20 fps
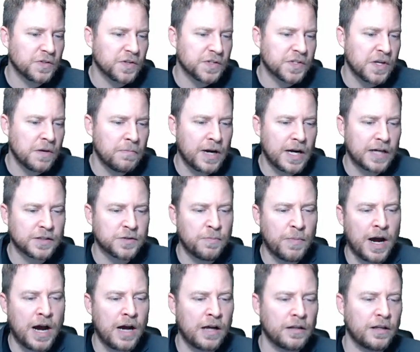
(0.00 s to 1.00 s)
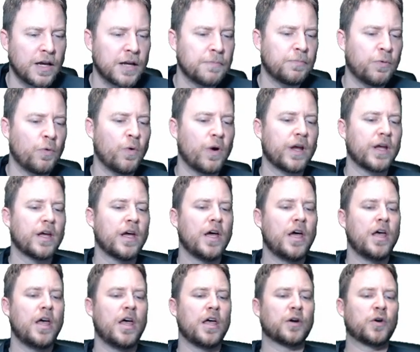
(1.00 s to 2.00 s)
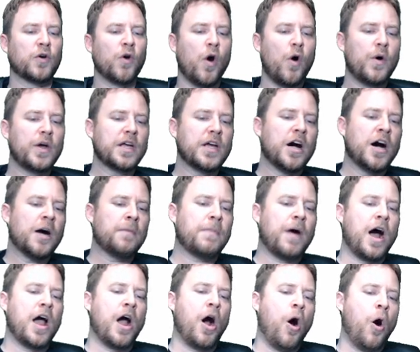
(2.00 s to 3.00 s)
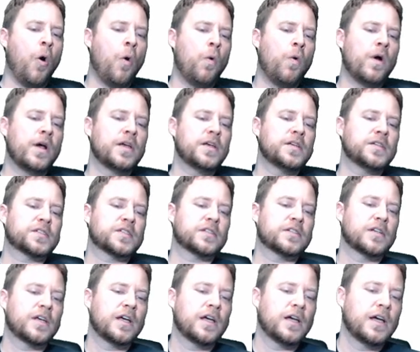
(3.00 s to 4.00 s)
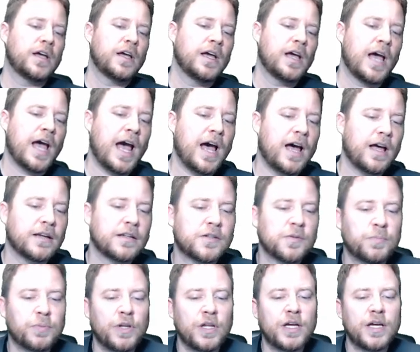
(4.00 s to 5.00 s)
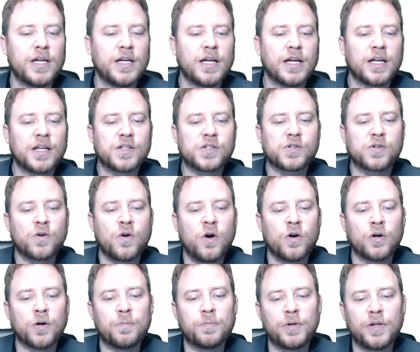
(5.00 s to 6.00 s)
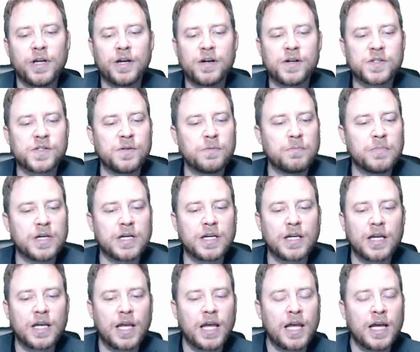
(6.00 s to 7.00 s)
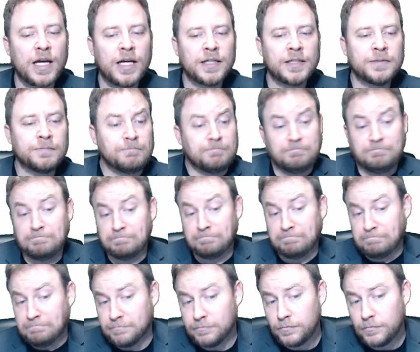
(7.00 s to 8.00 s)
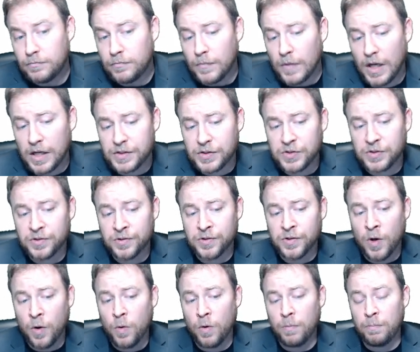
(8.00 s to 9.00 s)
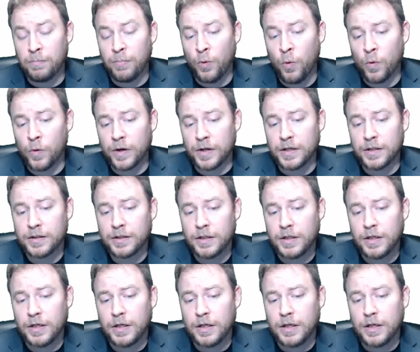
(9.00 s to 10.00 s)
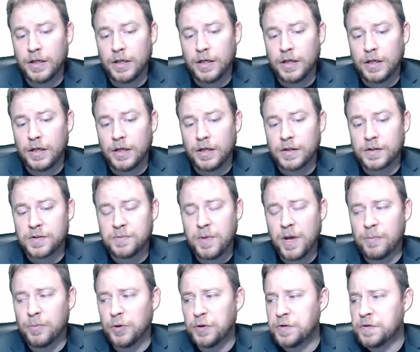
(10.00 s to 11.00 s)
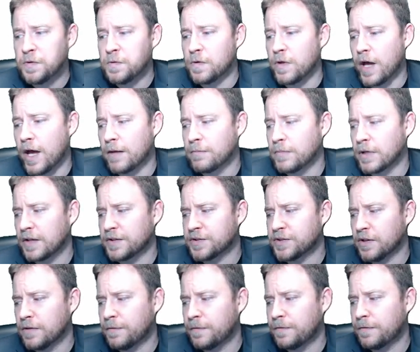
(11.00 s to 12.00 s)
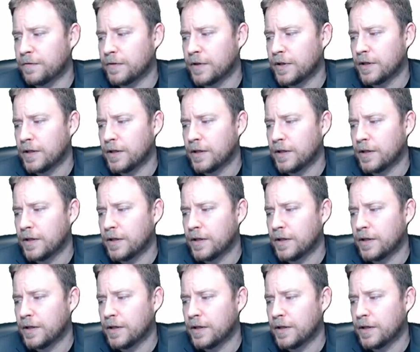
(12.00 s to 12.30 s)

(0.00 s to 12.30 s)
and let's come back to my highlighted point, growing up, I always had to play against stronger players than me. And it's so important to be able to do that, because if,